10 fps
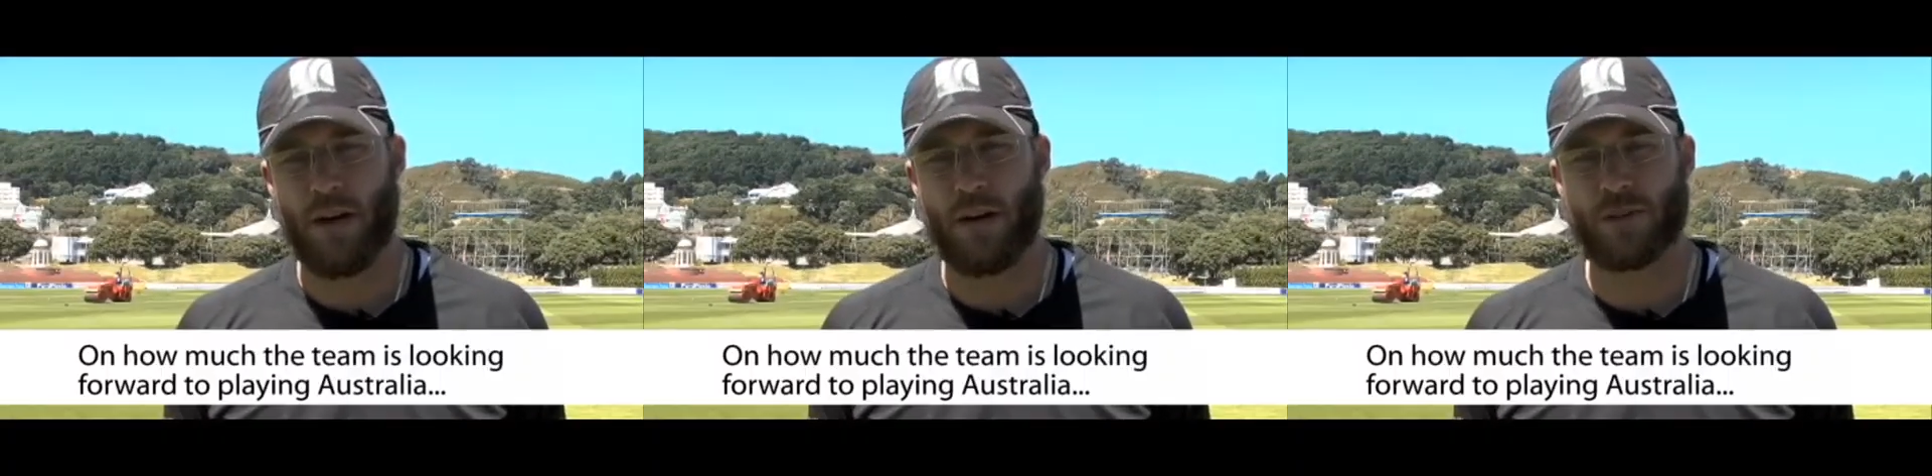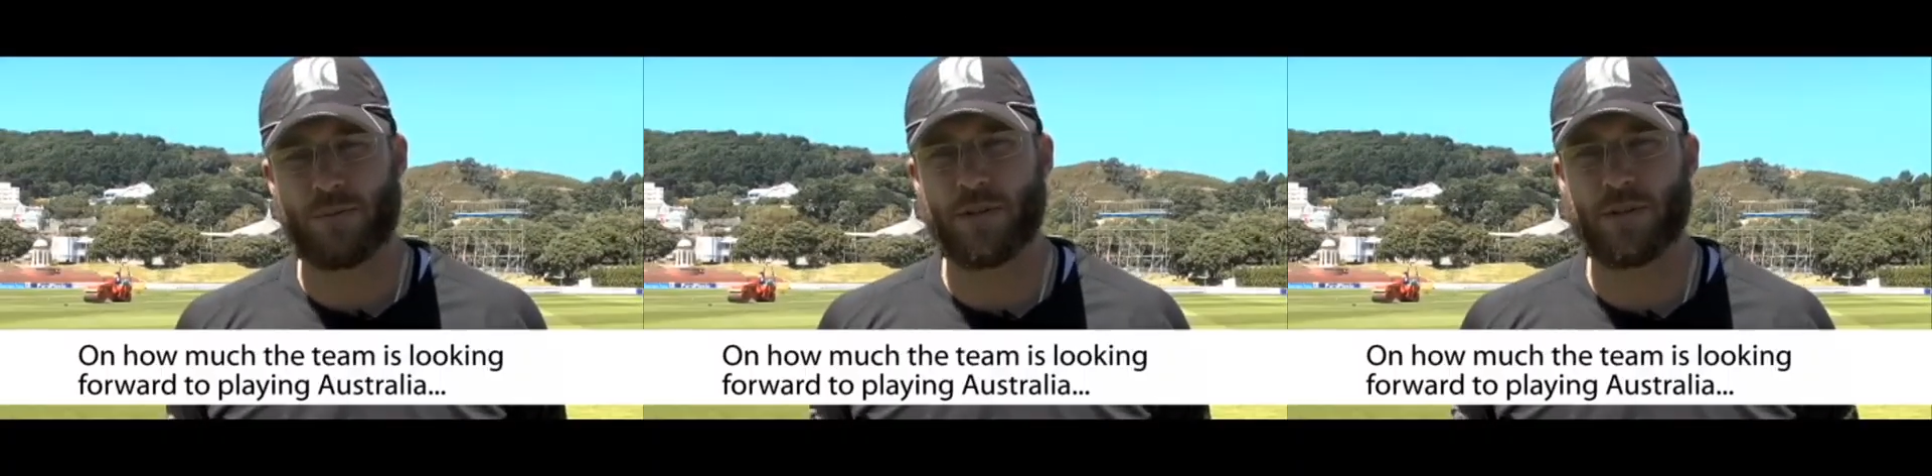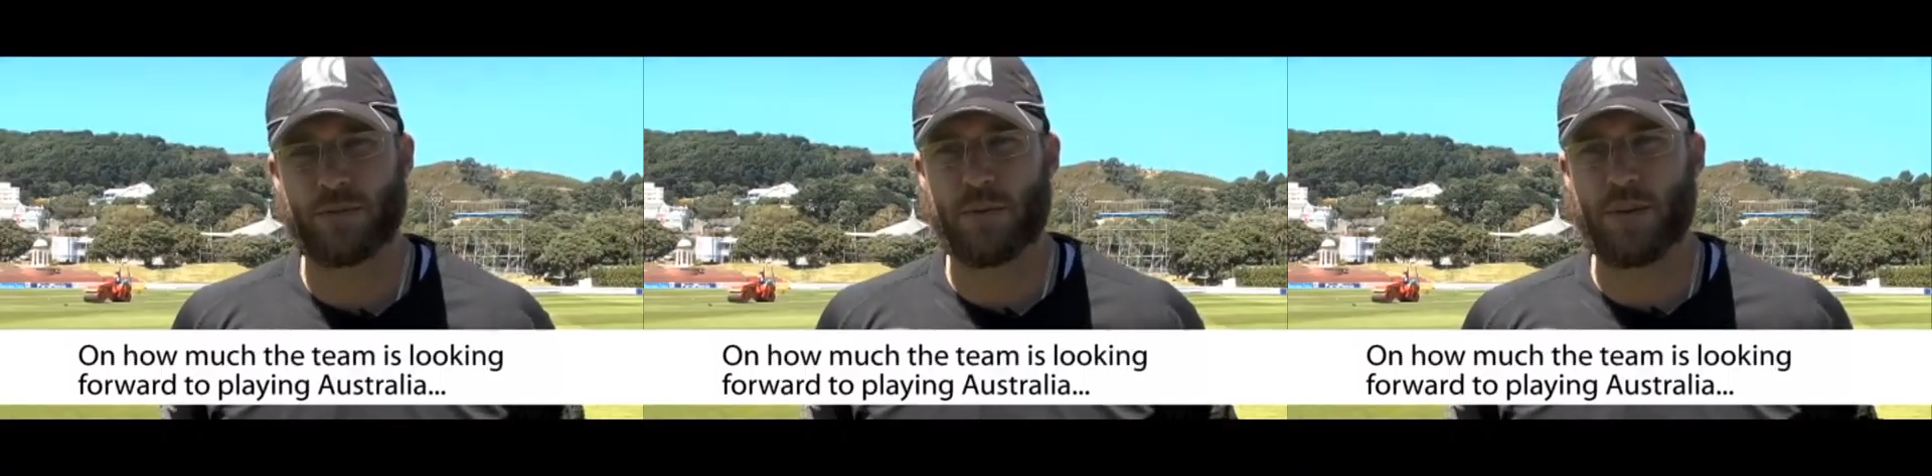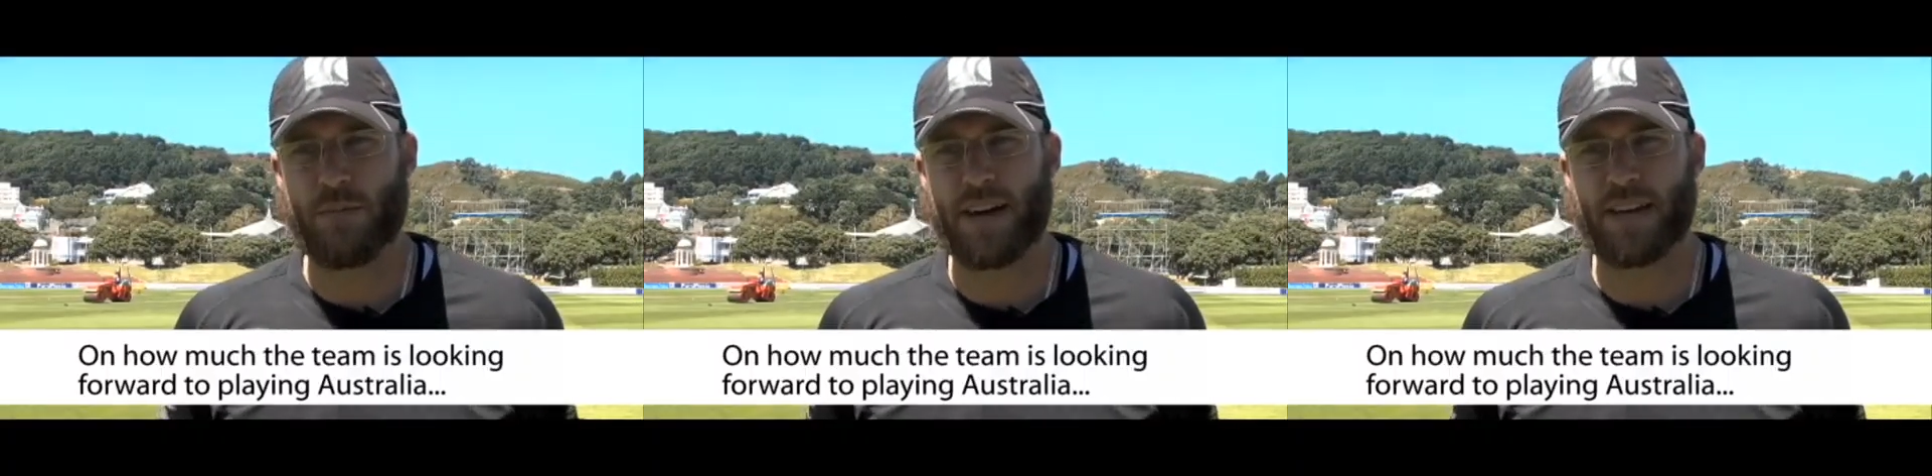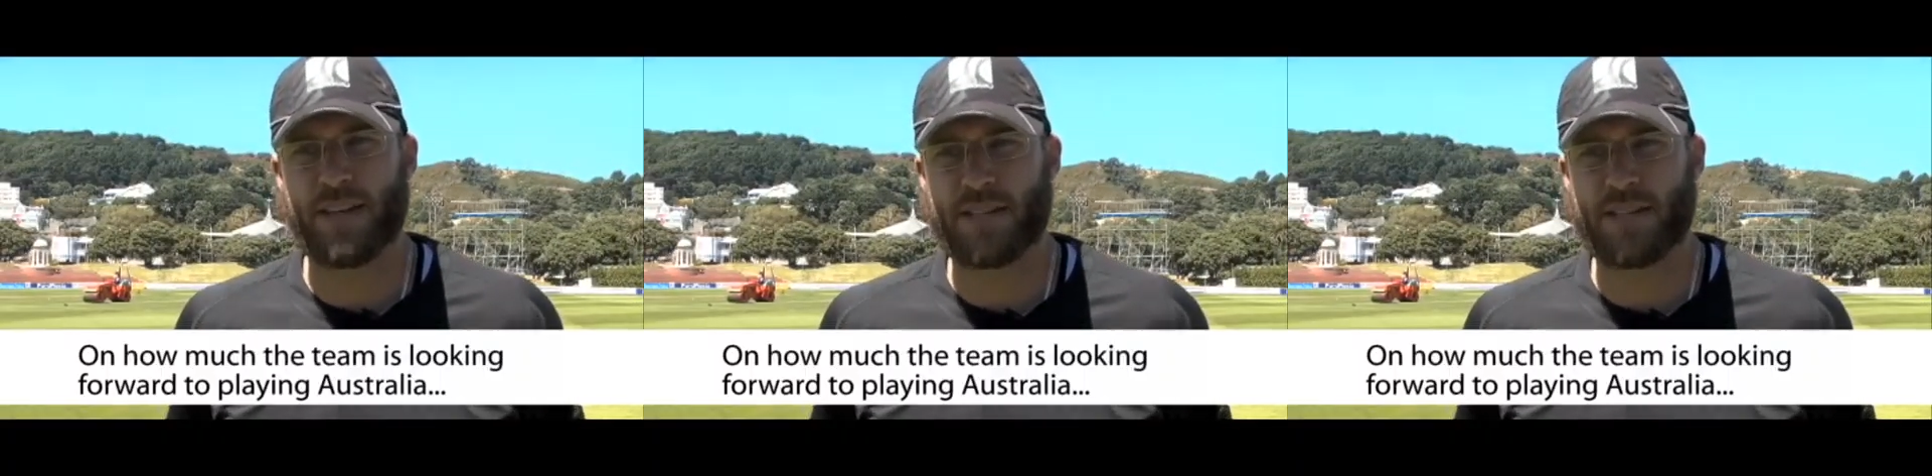I suppose it's one of the marquee